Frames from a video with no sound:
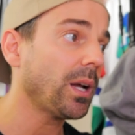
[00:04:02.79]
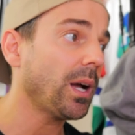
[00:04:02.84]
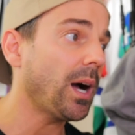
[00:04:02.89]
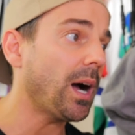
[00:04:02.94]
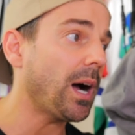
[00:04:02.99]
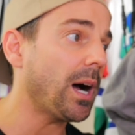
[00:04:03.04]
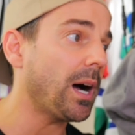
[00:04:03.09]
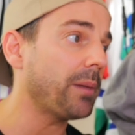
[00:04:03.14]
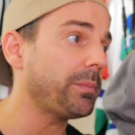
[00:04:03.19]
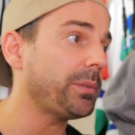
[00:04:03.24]

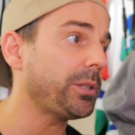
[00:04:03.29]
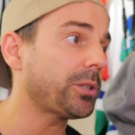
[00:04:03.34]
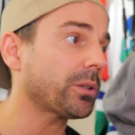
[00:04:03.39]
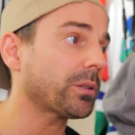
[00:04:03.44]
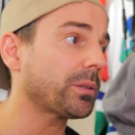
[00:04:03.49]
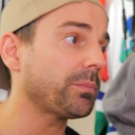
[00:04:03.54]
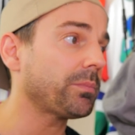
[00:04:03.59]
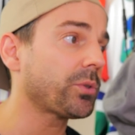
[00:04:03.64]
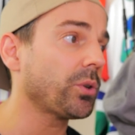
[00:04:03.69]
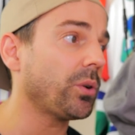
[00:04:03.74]
Um, he took
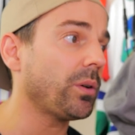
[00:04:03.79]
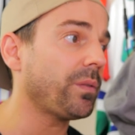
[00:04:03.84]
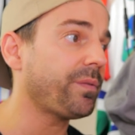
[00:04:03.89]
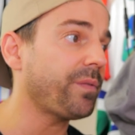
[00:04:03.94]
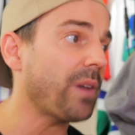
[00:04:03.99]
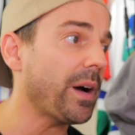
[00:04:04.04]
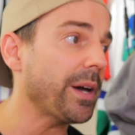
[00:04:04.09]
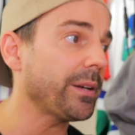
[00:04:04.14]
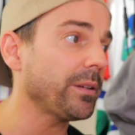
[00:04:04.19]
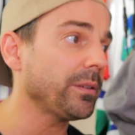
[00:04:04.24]
them to a
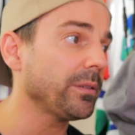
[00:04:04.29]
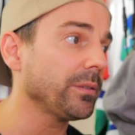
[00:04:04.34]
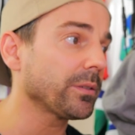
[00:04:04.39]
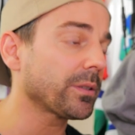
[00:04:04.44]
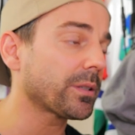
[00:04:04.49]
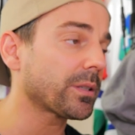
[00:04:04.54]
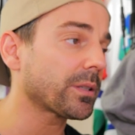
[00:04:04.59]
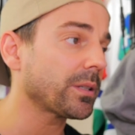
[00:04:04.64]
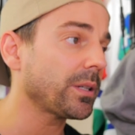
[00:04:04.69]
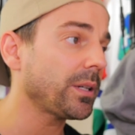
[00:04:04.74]

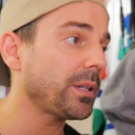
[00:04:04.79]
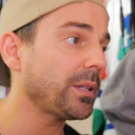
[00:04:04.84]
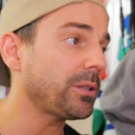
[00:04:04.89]
finals,